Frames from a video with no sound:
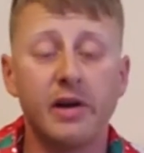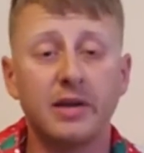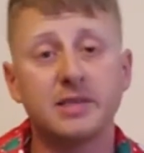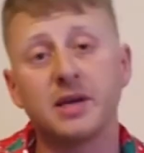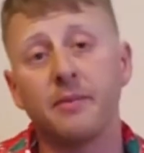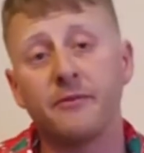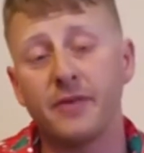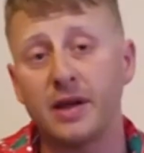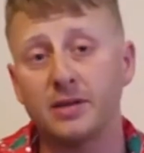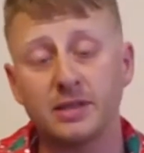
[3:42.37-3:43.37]
Some
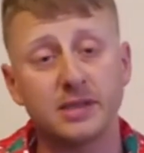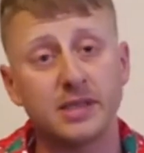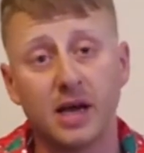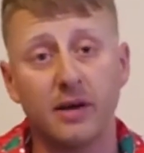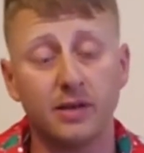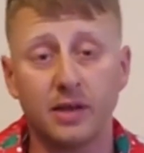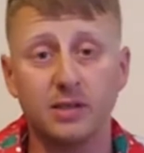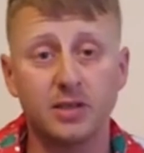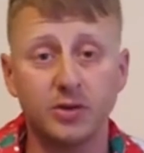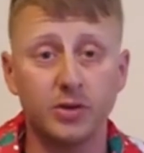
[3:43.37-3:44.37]
failed and did not
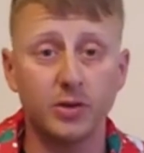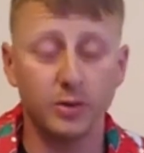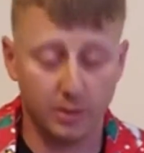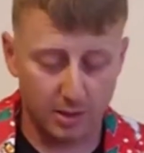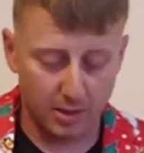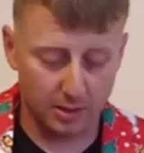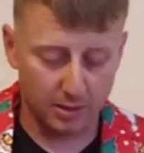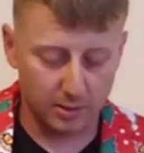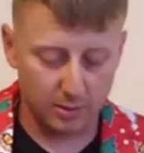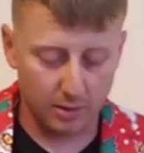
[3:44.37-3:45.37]
continue to
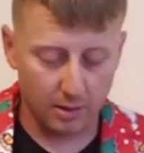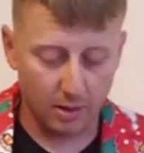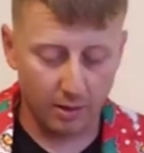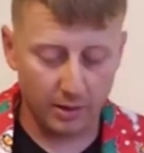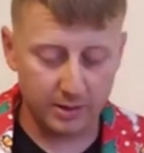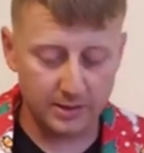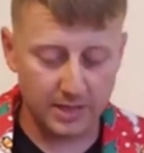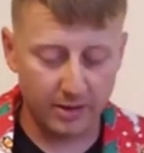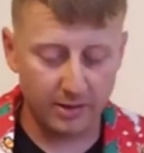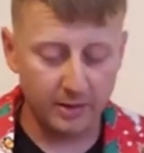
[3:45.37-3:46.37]
on in
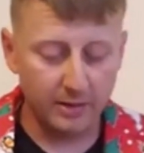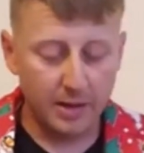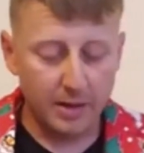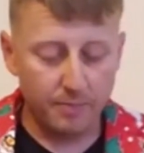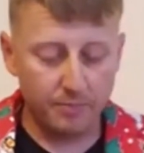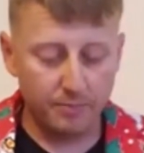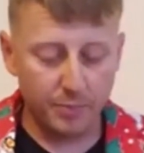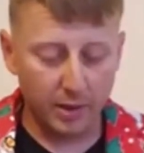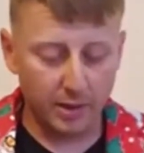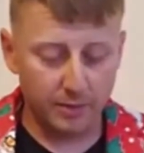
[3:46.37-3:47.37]
scouting.
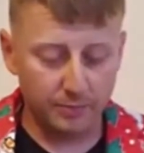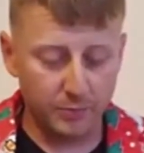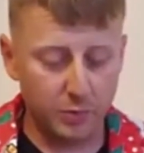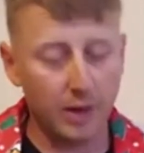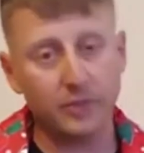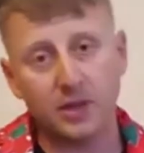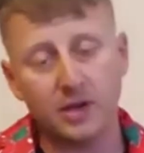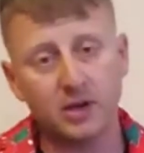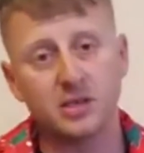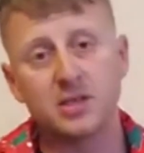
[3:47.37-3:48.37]
But throughout the
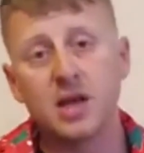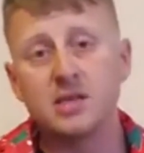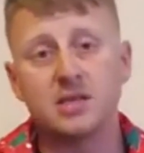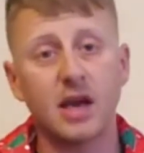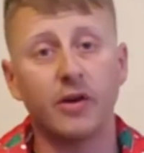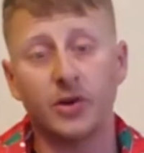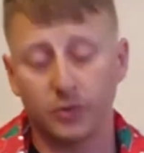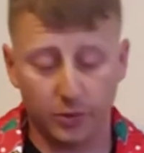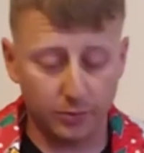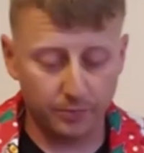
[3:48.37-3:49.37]
years, scouting
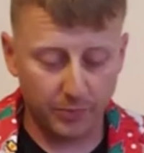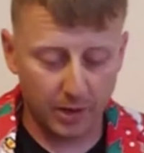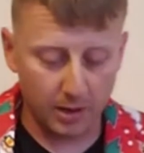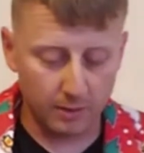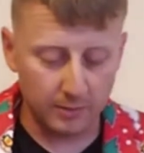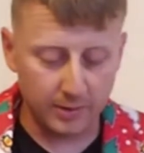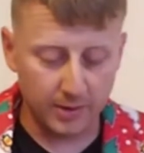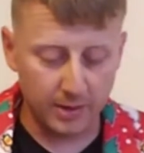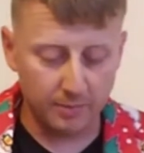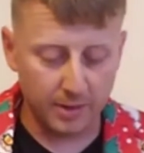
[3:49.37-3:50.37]
grew. And
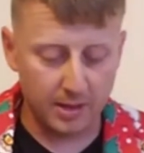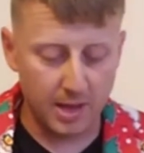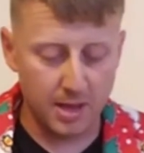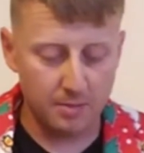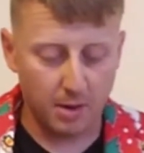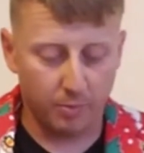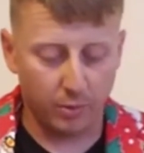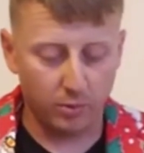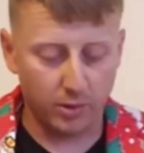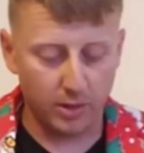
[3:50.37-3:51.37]
then it became a
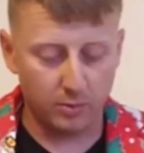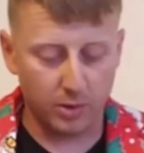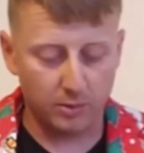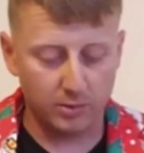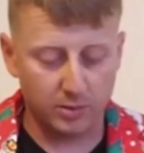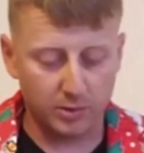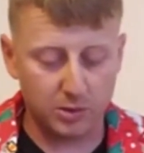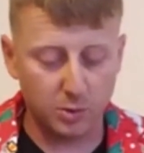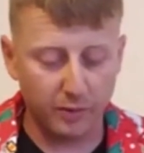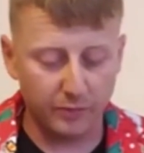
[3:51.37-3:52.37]
program where it was only
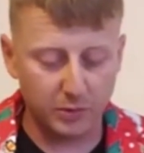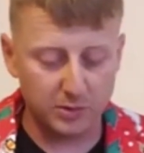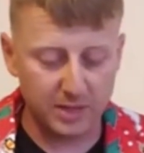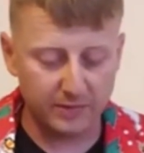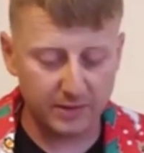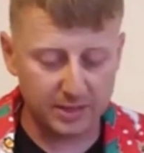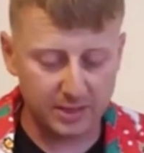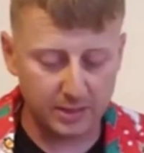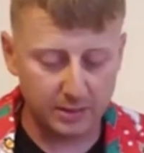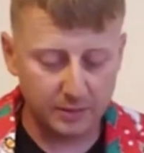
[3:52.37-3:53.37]
12 through
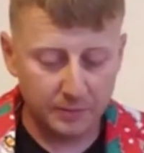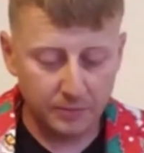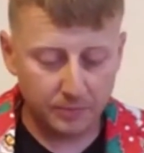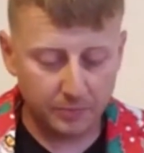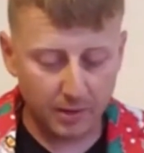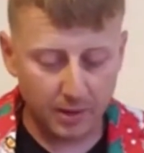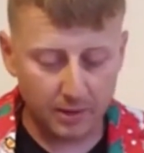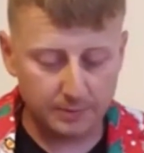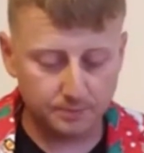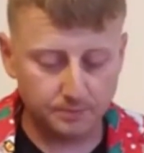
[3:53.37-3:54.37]
17.
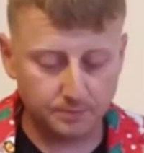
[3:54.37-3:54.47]
And